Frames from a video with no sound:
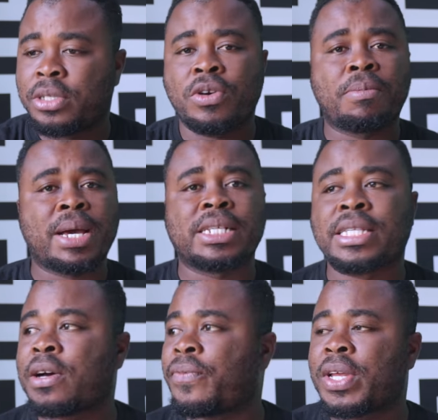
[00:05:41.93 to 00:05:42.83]
you know,
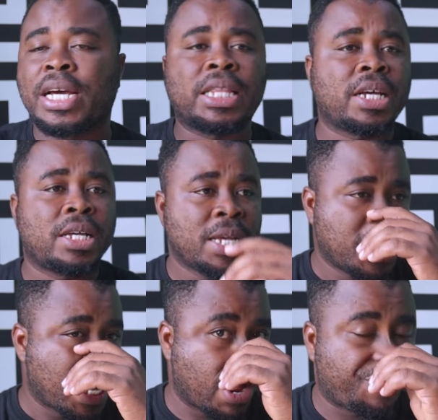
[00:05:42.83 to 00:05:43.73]
myself and other
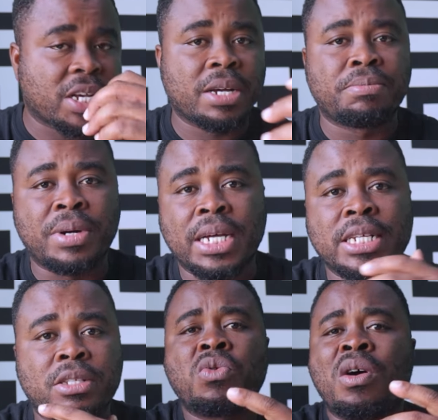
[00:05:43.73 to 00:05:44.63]
African
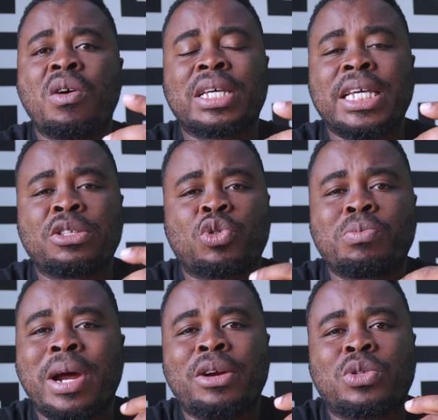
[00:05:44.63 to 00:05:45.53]
brothers who are okay to
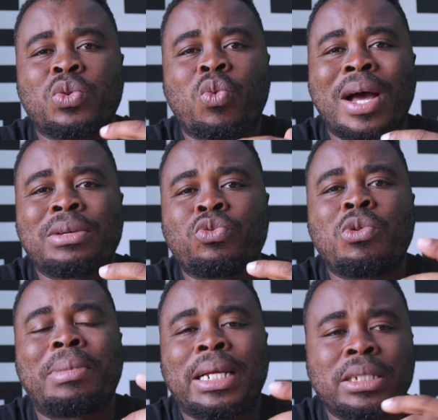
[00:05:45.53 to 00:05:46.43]
marry to one
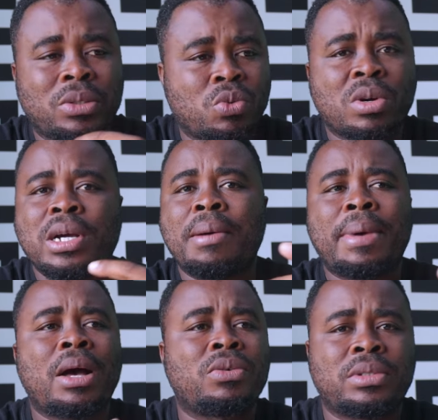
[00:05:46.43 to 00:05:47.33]
woman will come
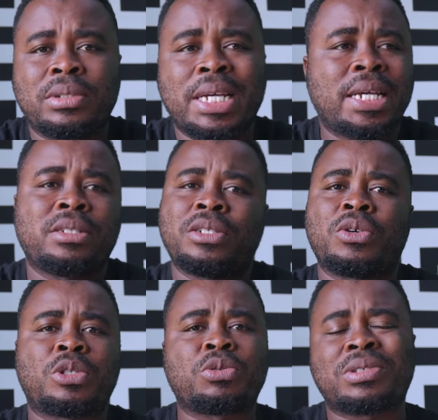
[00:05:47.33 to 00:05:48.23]
out and, you
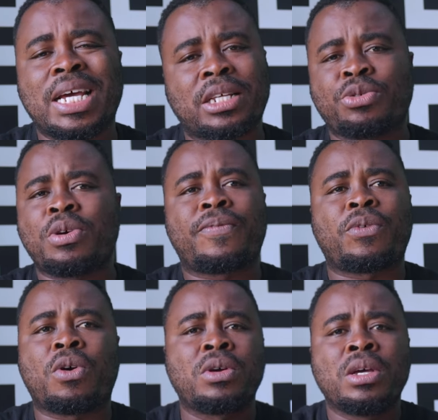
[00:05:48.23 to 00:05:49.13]
know, choose like three or
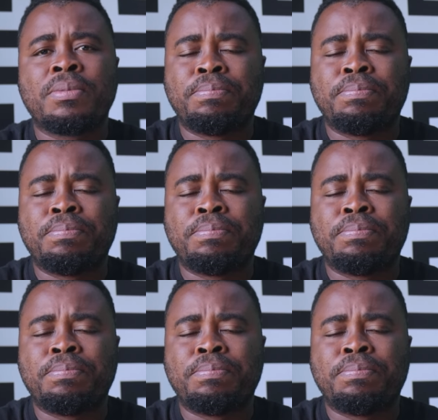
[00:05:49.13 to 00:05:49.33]
four